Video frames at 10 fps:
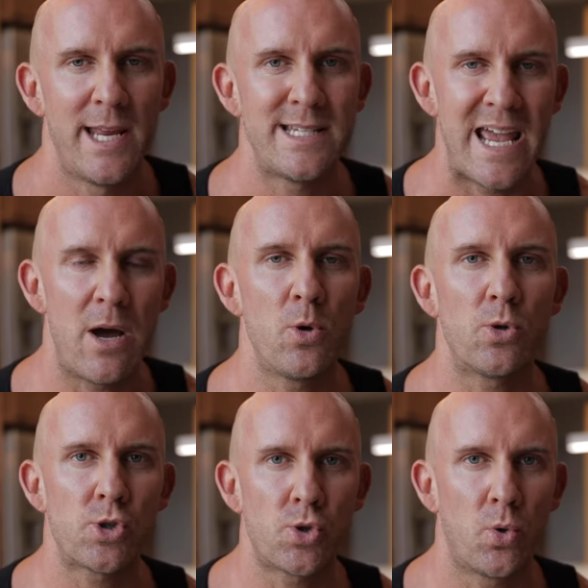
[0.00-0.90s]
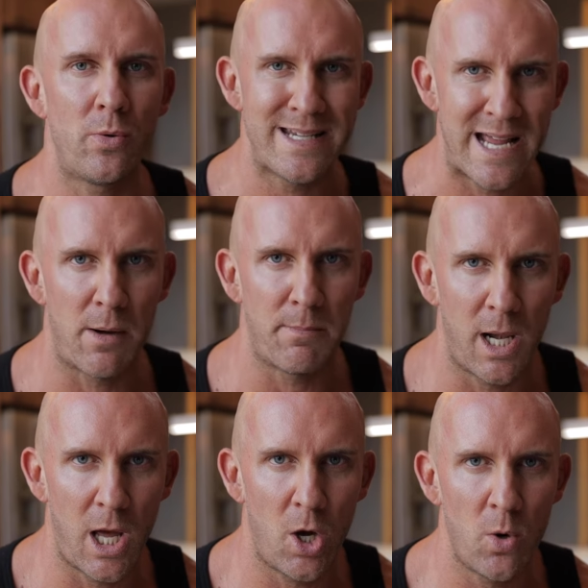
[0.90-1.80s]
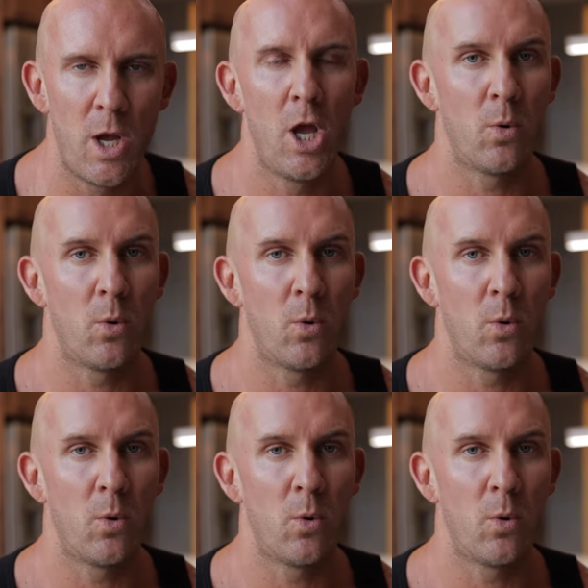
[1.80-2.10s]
Tell your story down below.